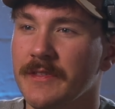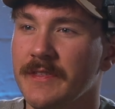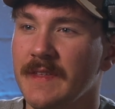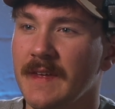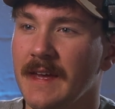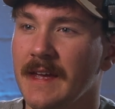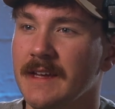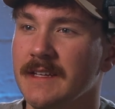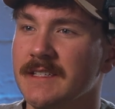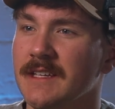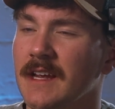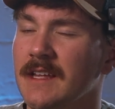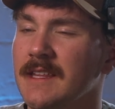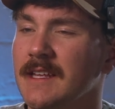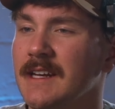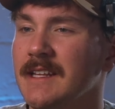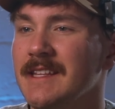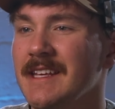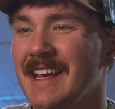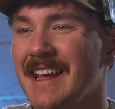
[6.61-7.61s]
things, and
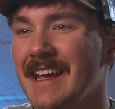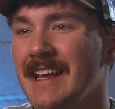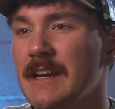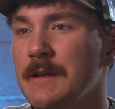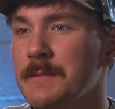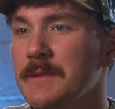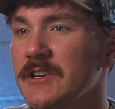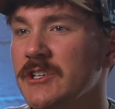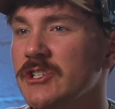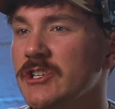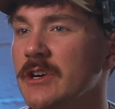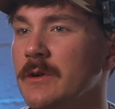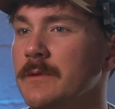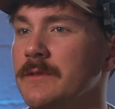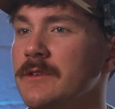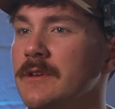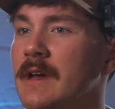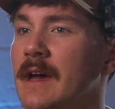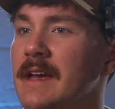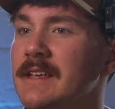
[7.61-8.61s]
then at the end I'm going to share
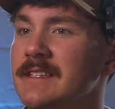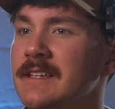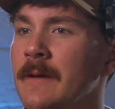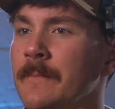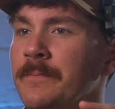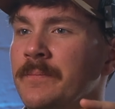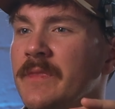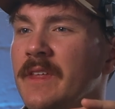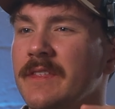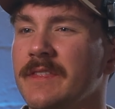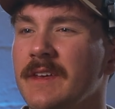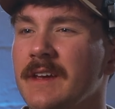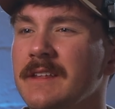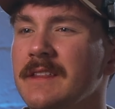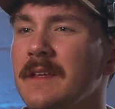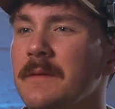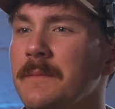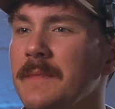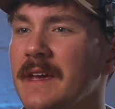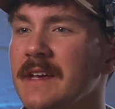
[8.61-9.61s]
with you guys the
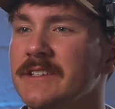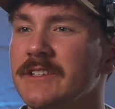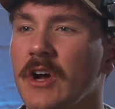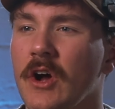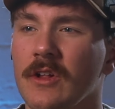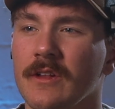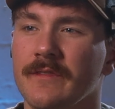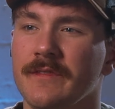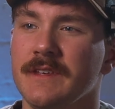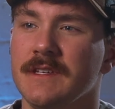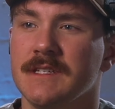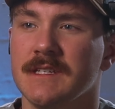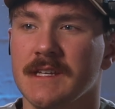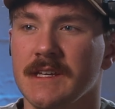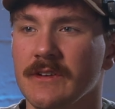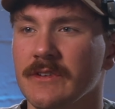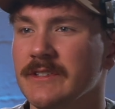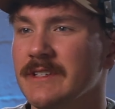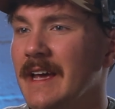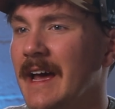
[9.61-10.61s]
thing that makes all of these
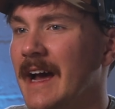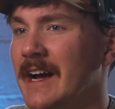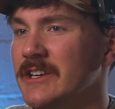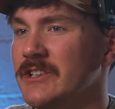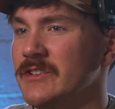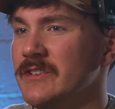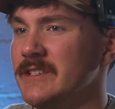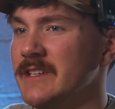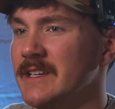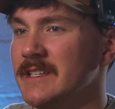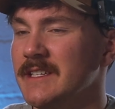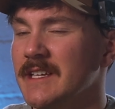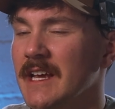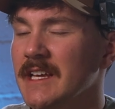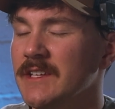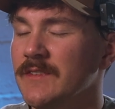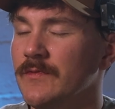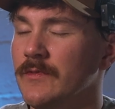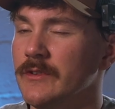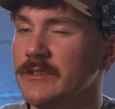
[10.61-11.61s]
skills actually
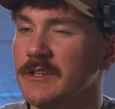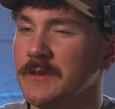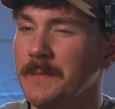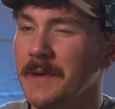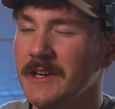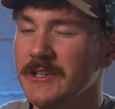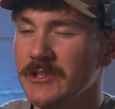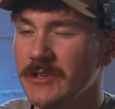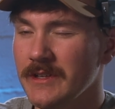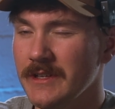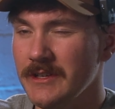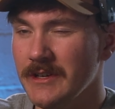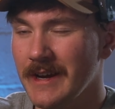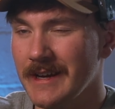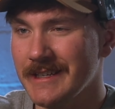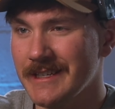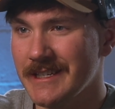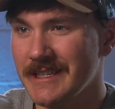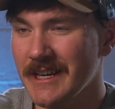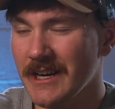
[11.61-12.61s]
successful. So make sure that you
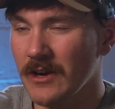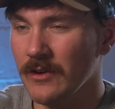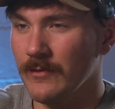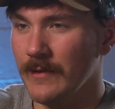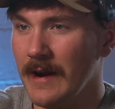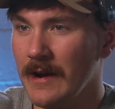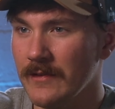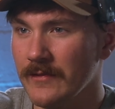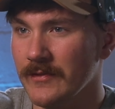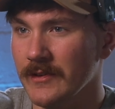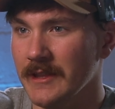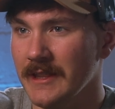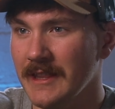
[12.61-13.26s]
guys stick around for